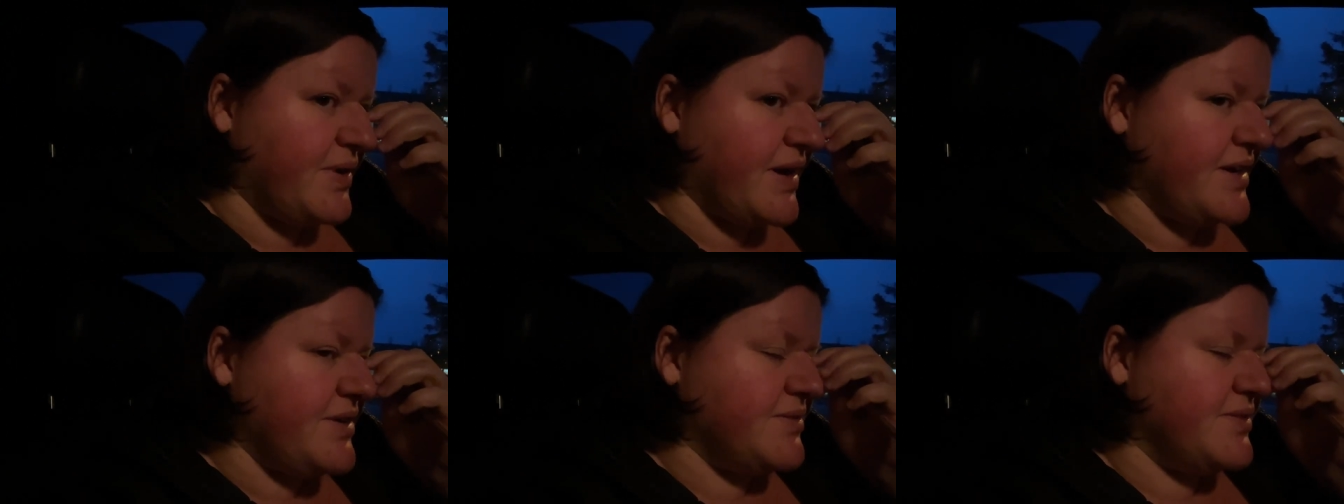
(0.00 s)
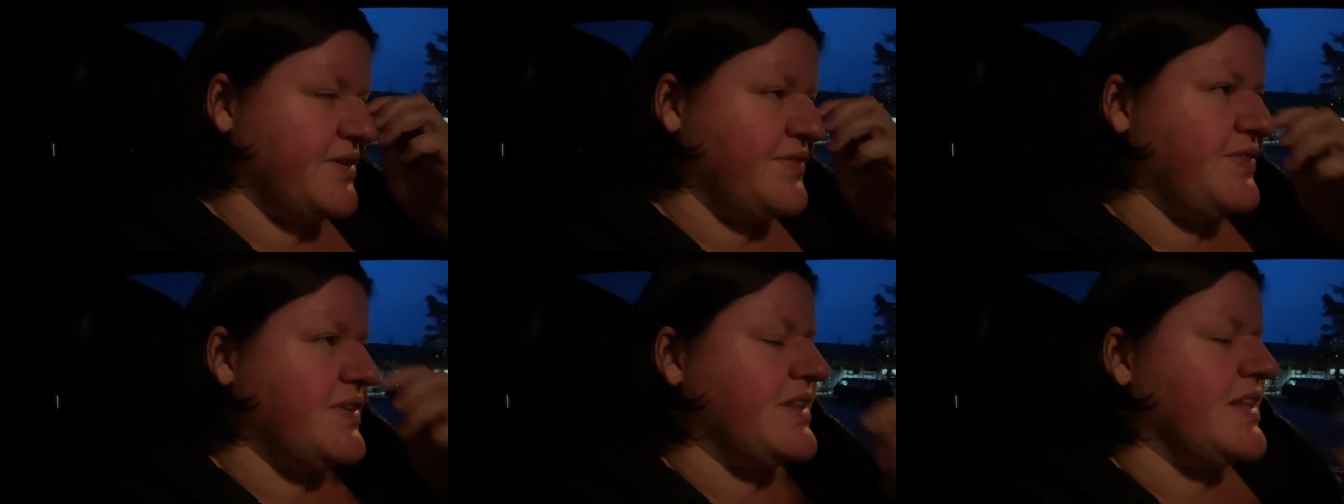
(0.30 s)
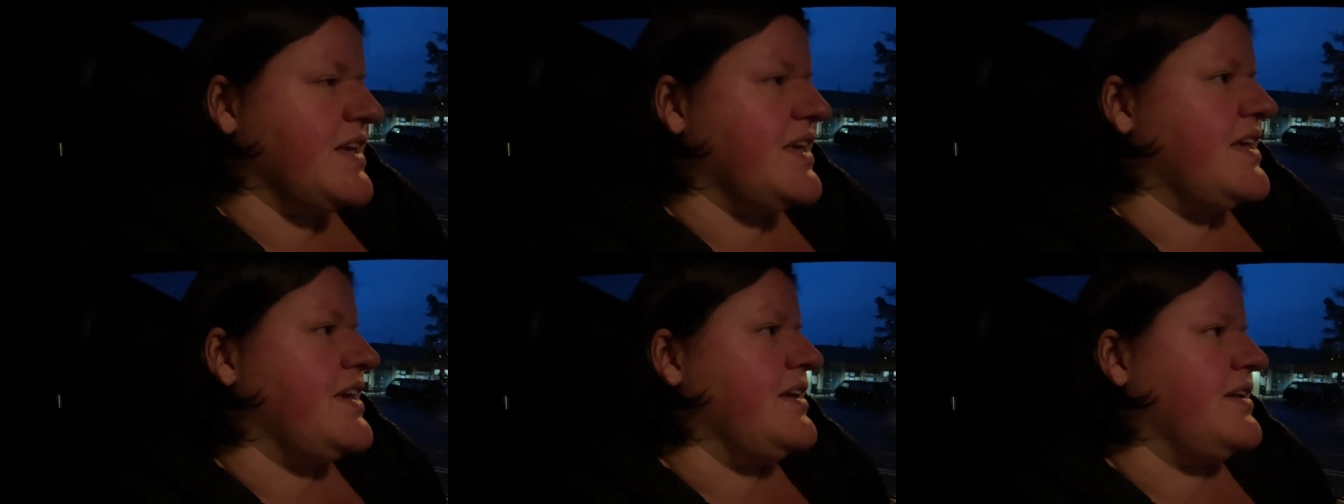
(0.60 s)
I don't even
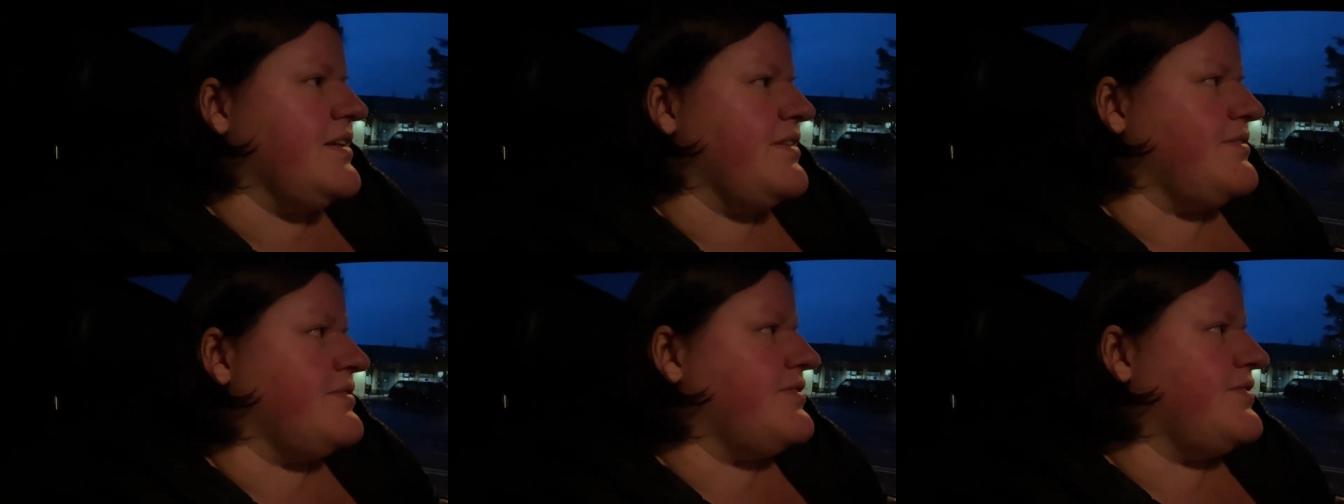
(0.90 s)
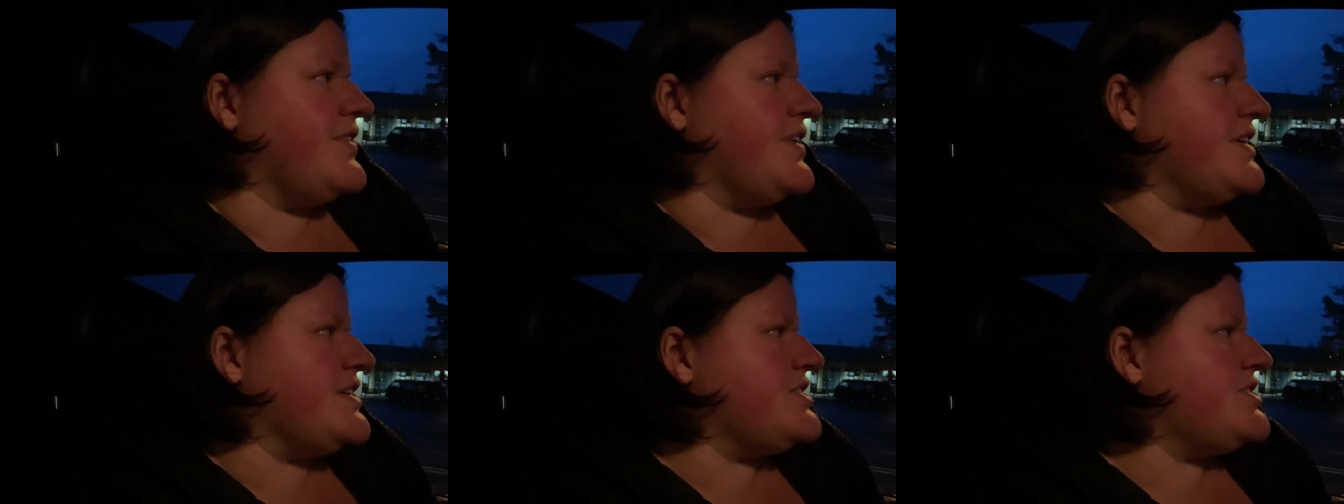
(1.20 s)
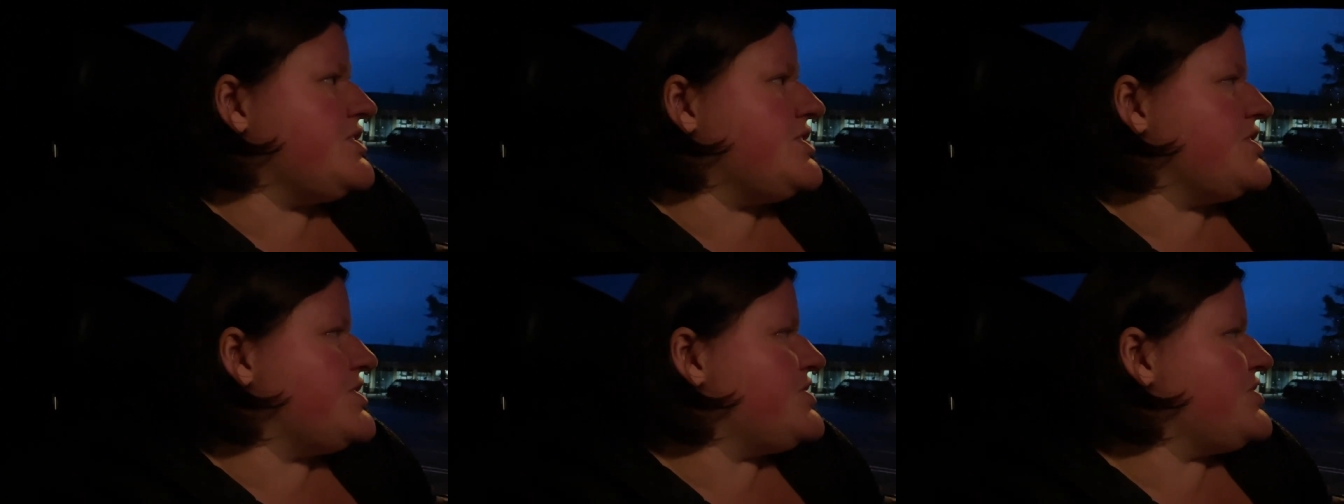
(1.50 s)
like eating
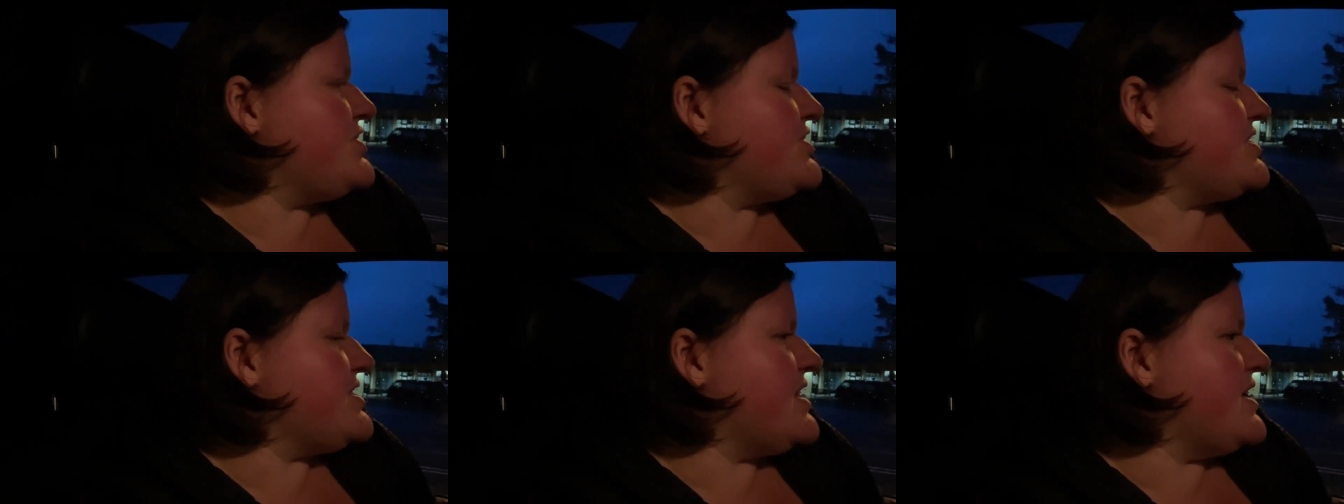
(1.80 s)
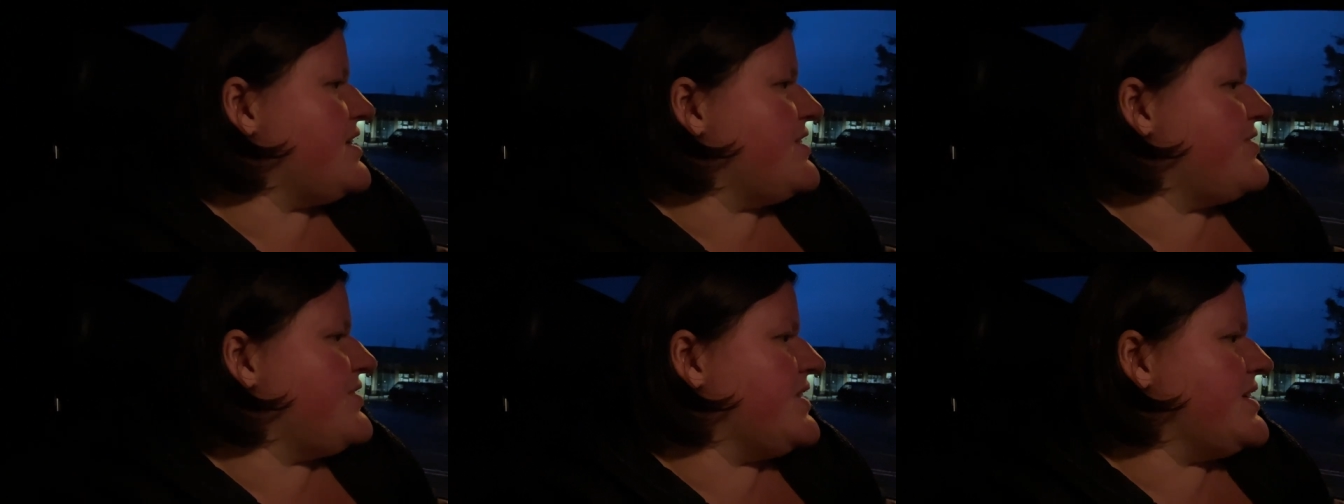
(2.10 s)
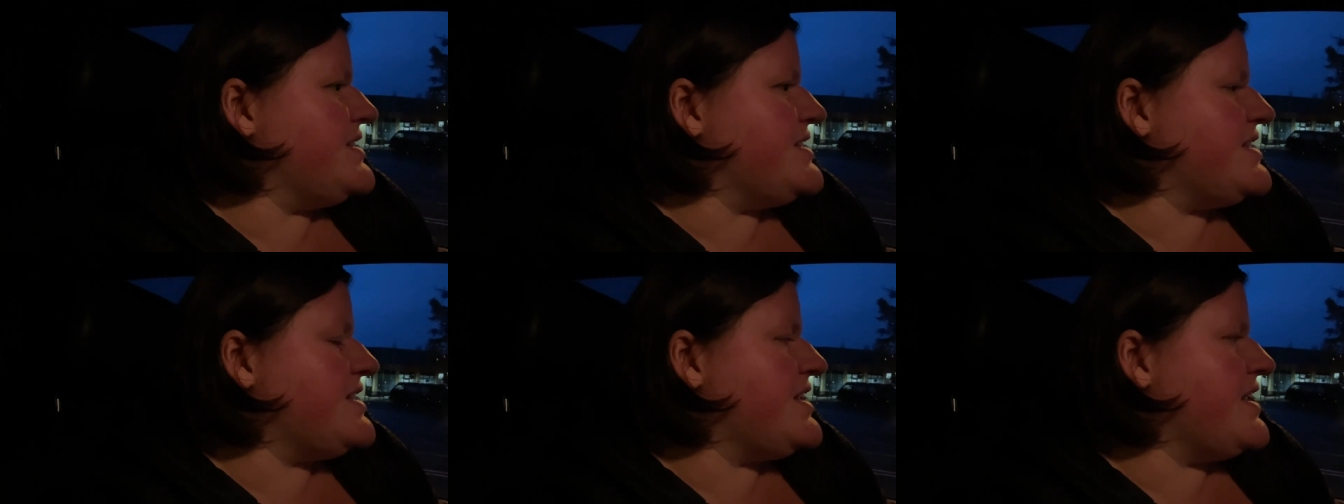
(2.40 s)
fish. It's just that if I
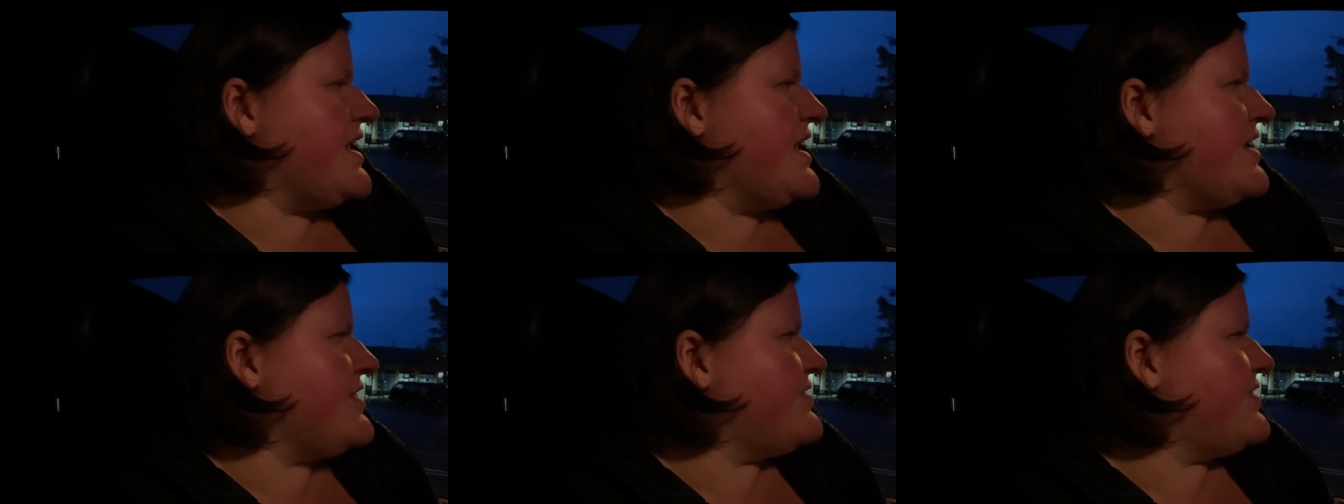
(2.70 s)
didn't have